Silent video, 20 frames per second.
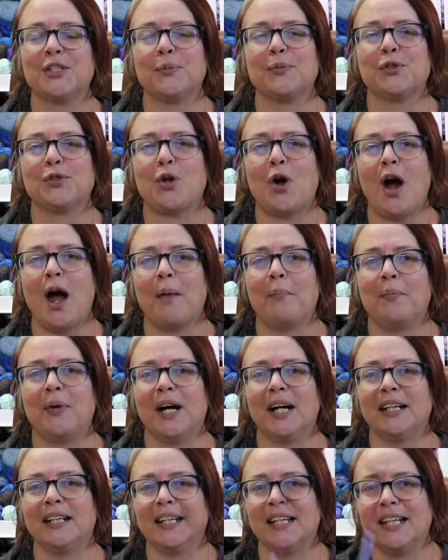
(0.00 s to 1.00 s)
subscribe
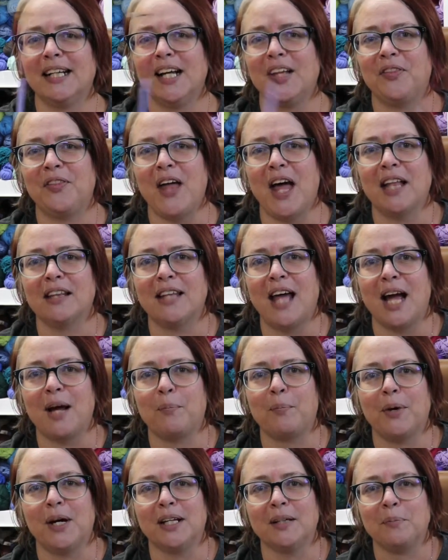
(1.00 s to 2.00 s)
button and hit that
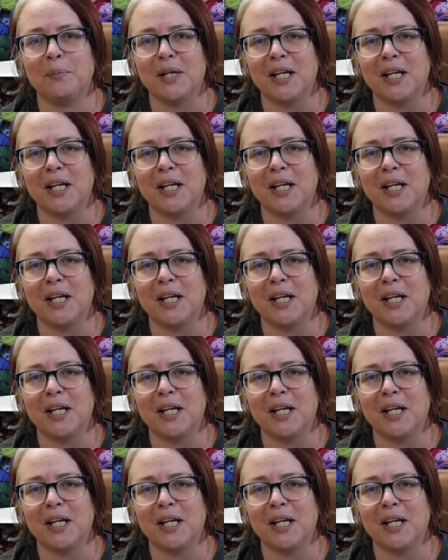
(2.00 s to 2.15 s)
like button,